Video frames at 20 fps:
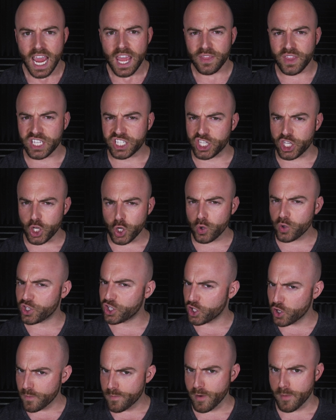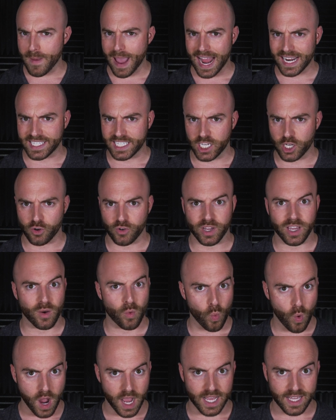this new superbacteria
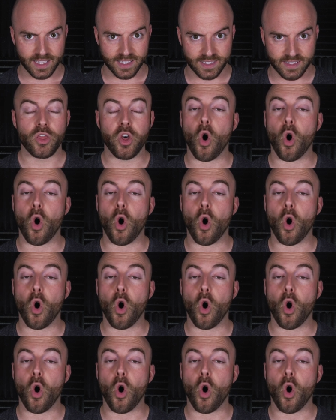was.